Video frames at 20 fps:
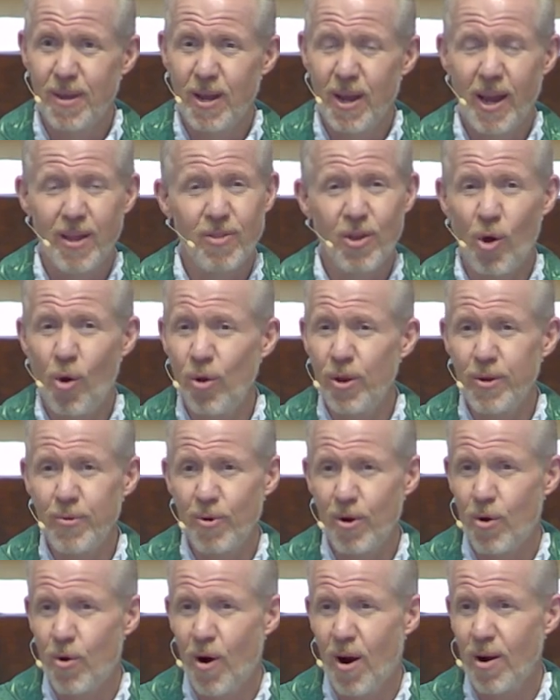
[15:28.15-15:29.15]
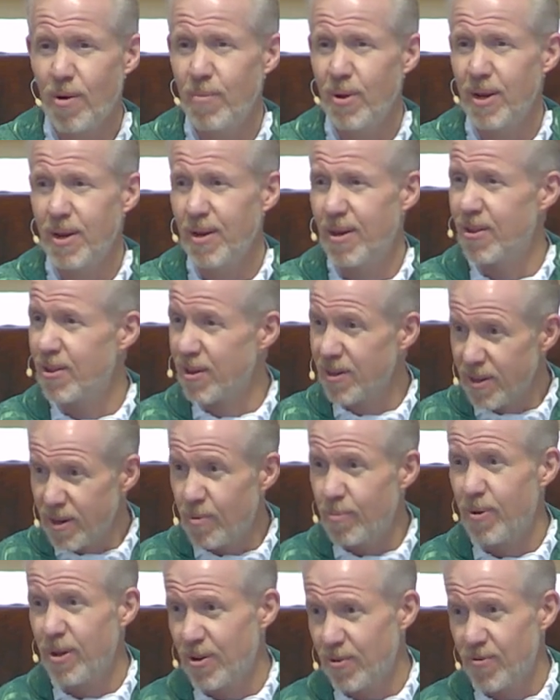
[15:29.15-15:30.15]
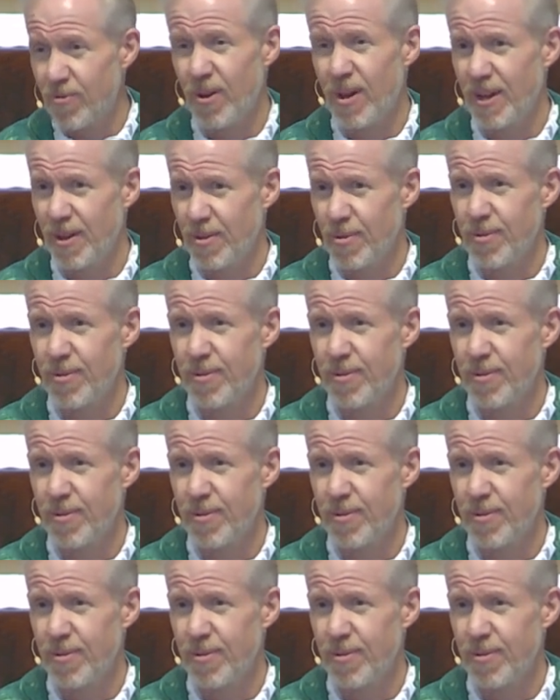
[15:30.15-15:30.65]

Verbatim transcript: And the only requirement is a little bit of faith.